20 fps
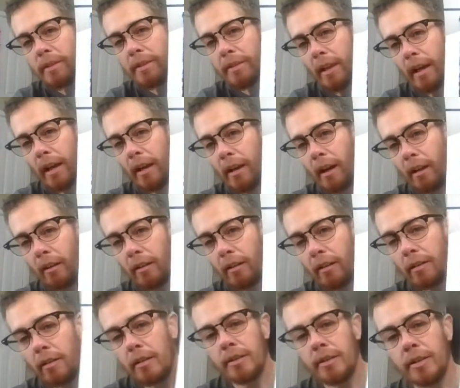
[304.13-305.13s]
is that color
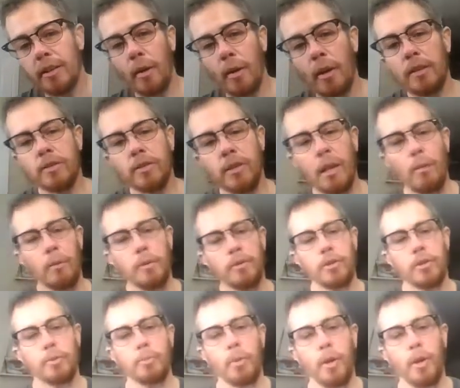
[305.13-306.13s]
so it, it was
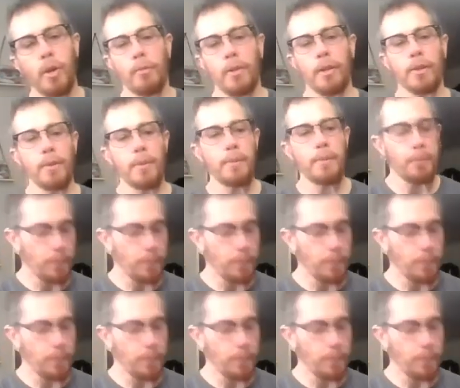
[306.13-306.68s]
just perfect.